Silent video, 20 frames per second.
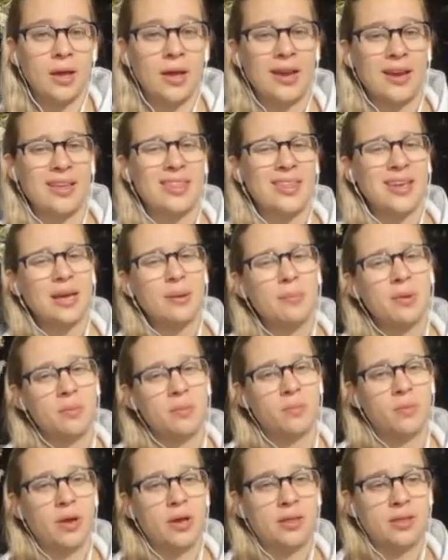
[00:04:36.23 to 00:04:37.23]
And I think I'm going to
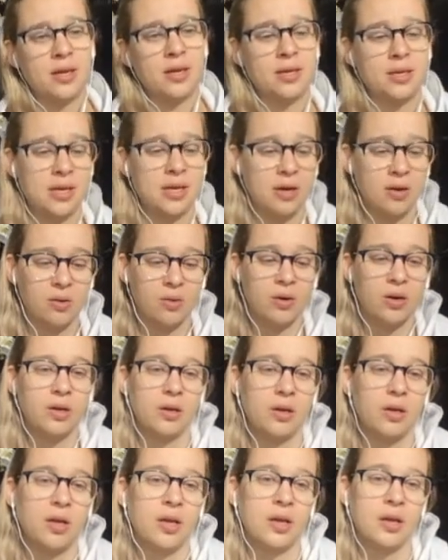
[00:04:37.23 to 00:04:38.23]
break that
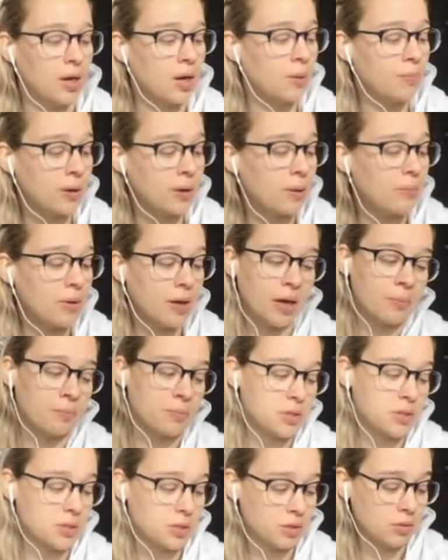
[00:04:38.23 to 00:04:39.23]
down in upcoming
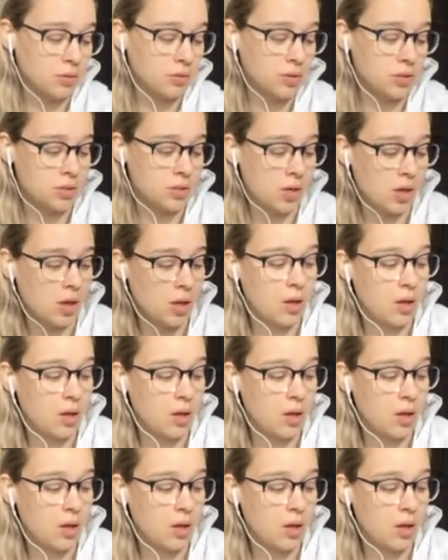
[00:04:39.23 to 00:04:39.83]
episodes.